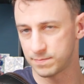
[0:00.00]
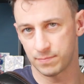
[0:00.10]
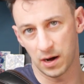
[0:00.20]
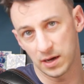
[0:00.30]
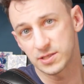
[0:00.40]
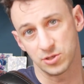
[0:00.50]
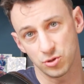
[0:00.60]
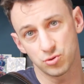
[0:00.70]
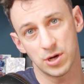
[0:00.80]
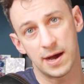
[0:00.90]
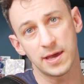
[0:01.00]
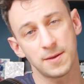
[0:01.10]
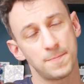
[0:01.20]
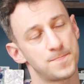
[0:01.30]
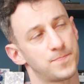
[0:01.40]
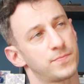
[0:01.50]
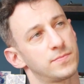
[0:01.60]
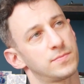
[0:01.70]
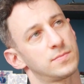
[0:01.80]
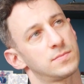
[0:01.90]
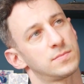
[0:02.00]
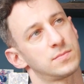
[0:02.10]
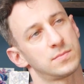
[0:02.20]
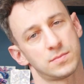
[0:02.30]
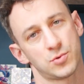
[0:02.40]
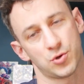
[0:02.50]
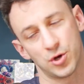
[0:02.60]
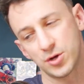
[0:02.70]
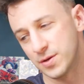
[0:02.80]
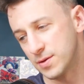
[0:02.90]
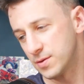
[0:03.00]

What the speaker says: Pause and you try. Good.